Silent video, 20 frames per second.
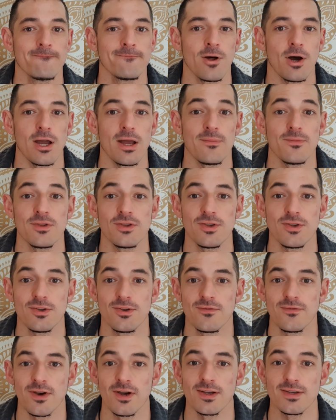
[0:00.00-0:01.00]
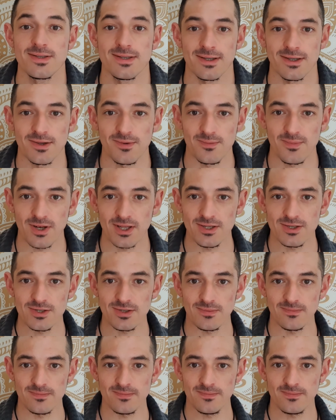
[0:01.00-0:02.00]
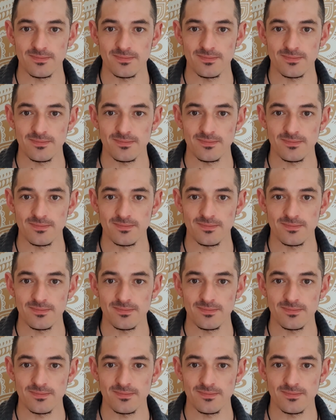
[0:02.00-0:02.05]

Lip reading: I am the universe in completion,